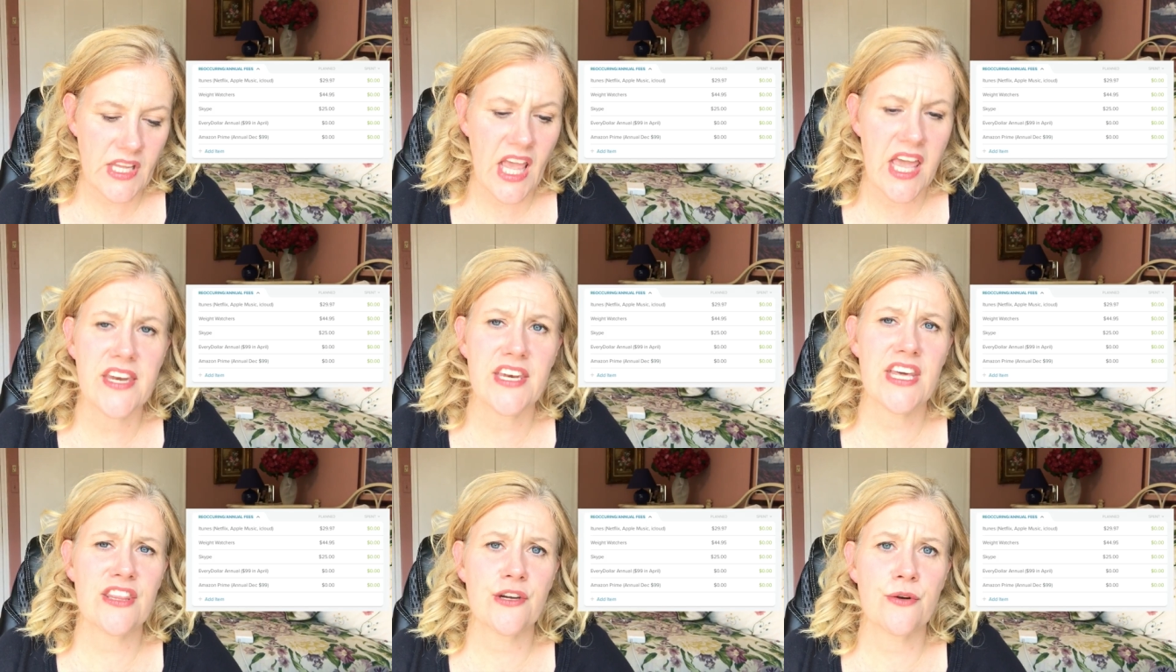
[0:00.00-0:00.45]

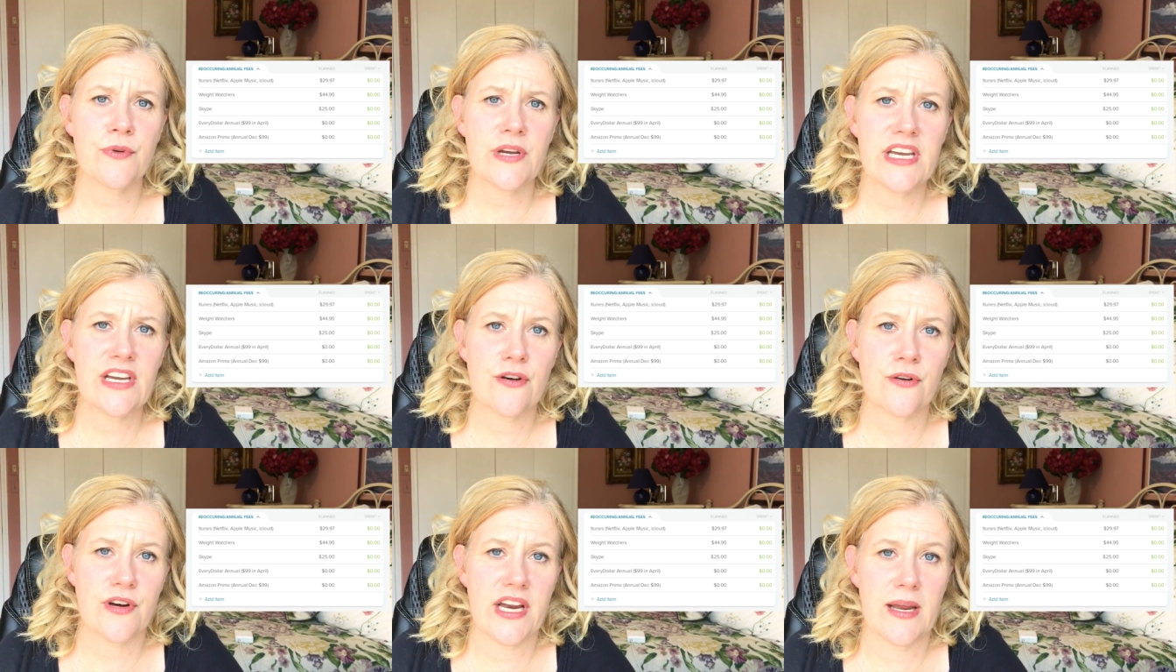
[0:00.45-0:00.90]
Another
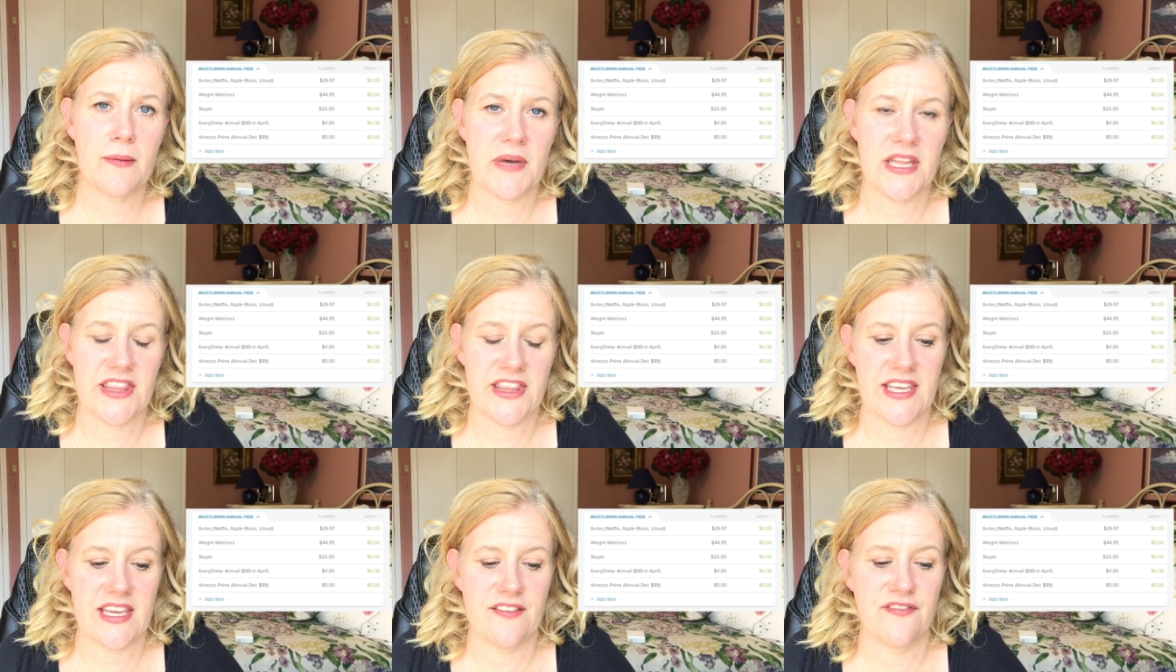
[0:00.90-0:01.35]
recurring
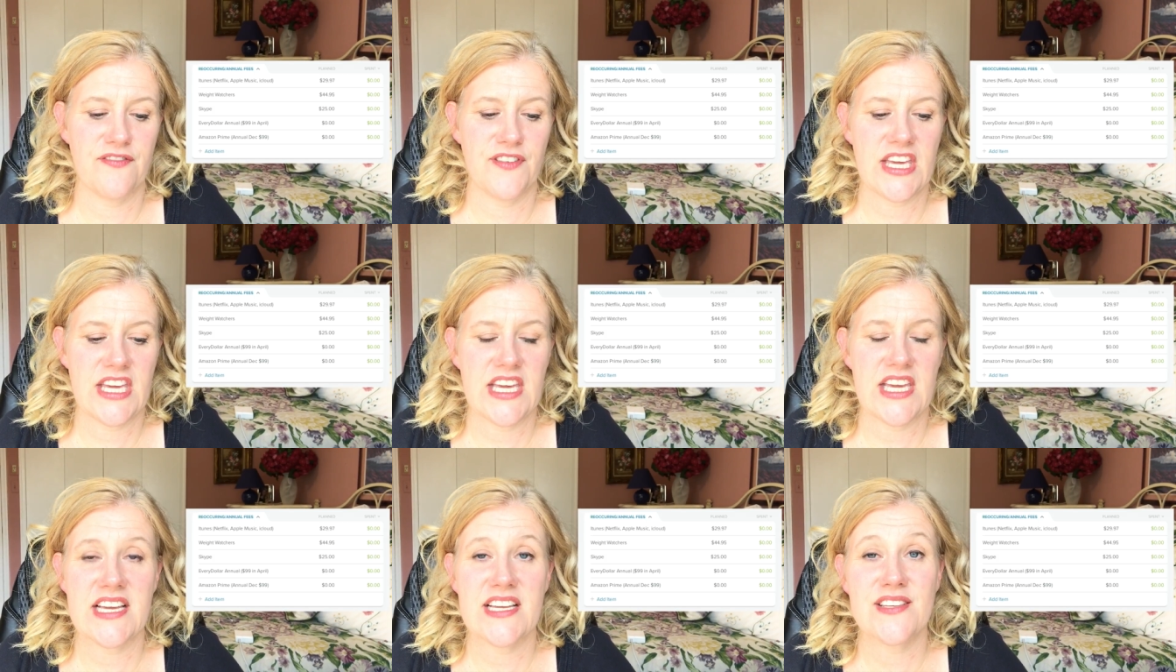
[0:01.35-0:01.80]
monthly
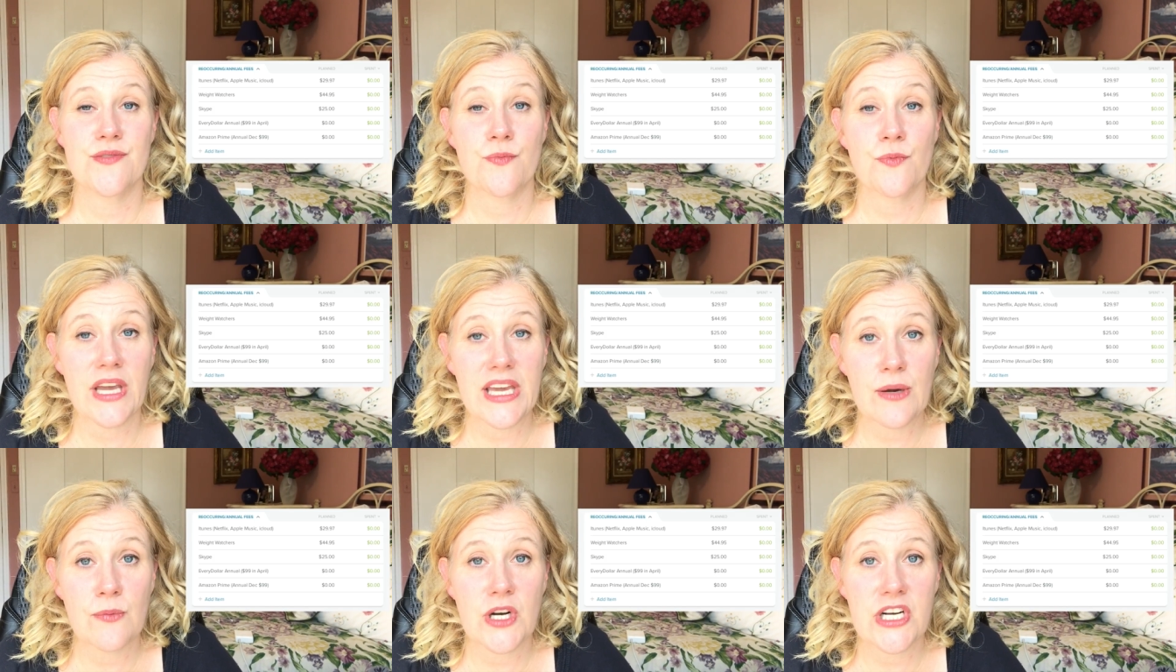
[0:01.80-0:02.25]
fee is
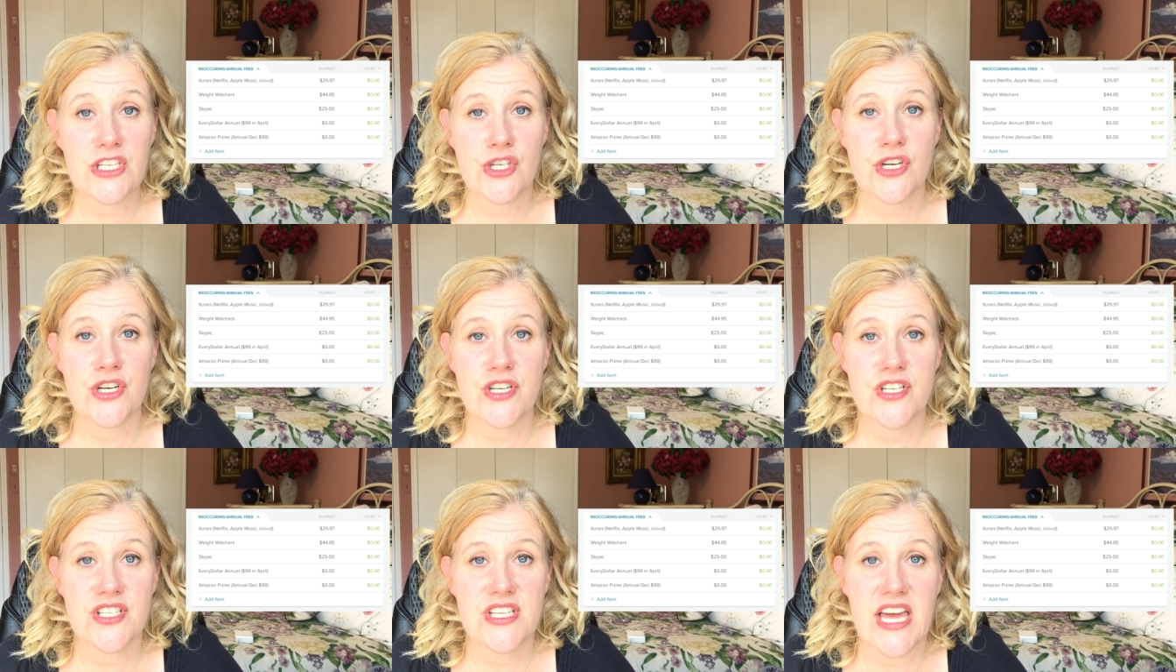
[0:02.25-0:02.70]
Weight
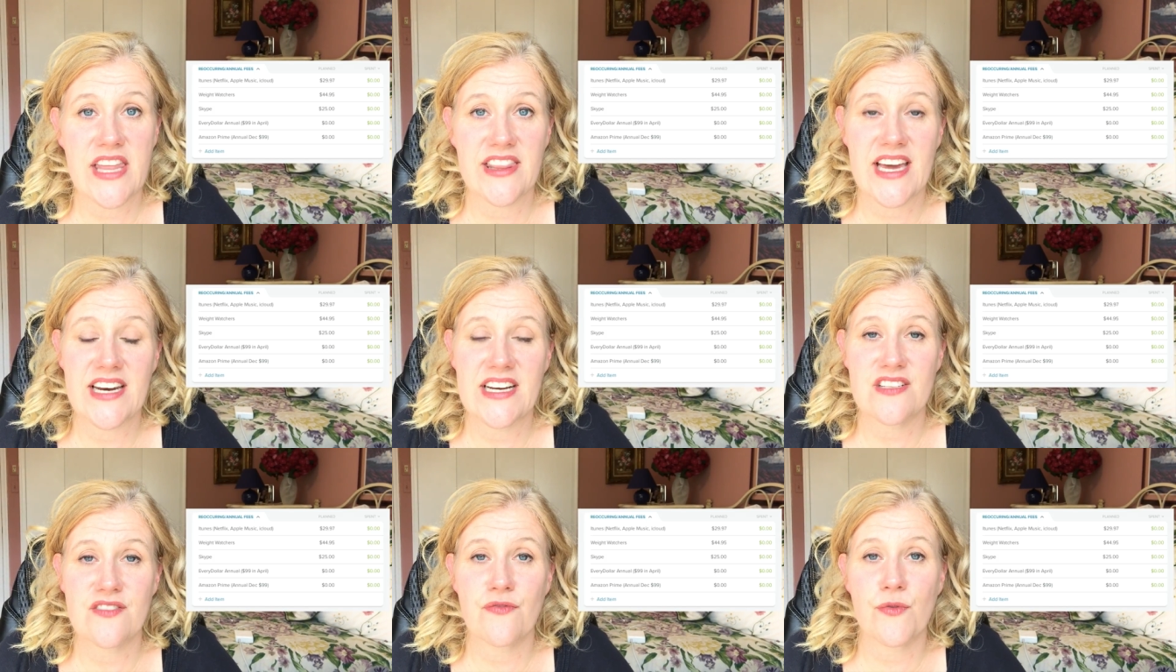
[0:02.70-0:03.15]
Watchers, and
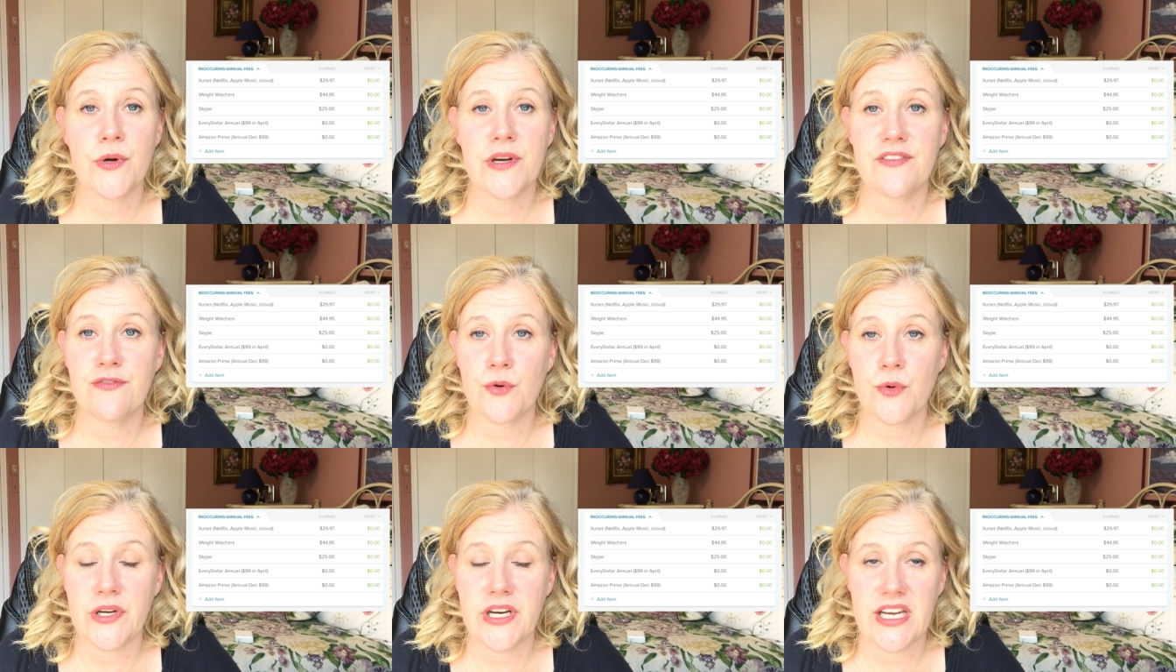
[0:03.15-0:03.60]
that is
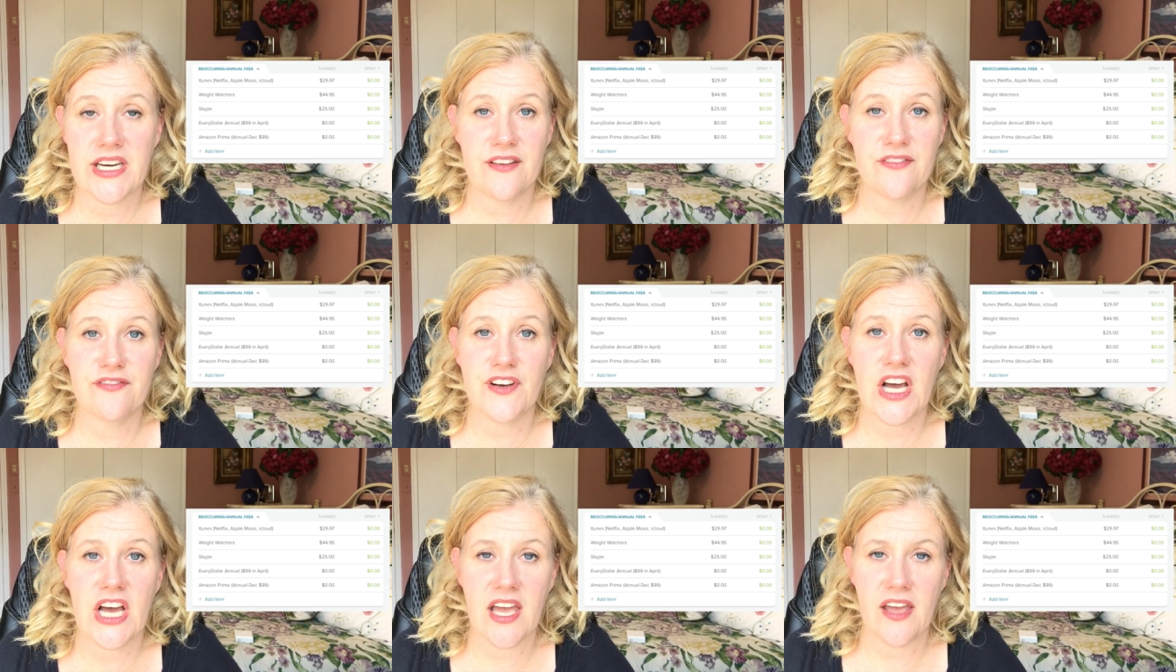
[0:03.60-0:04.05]
forty-four
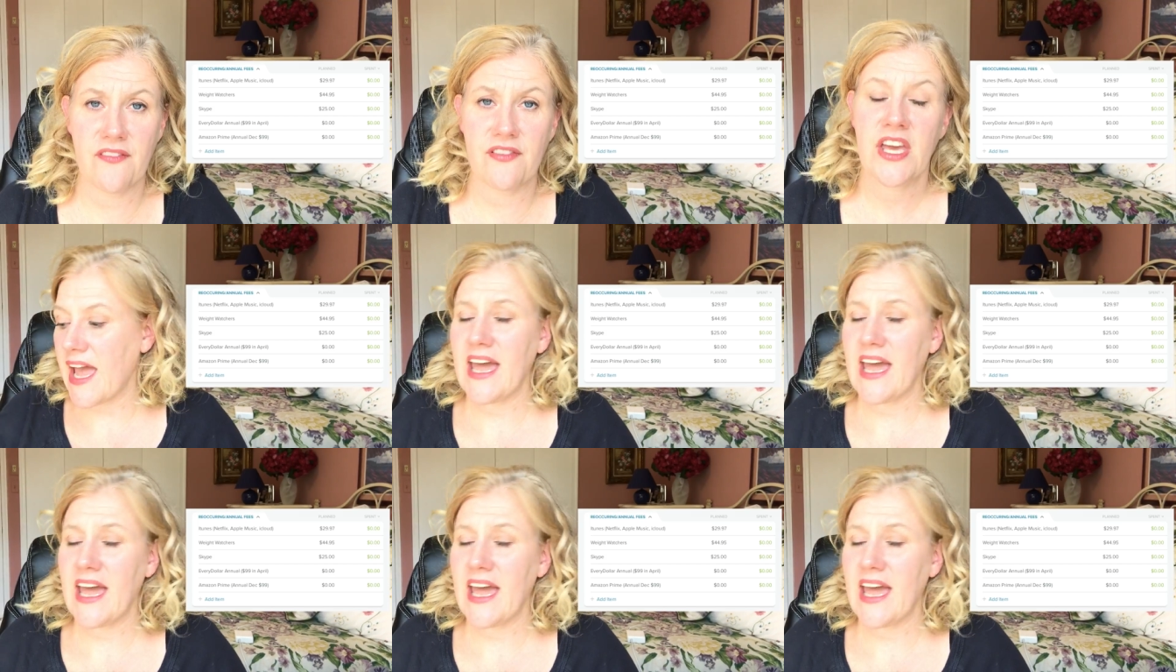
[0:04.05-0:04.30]
ninety-five.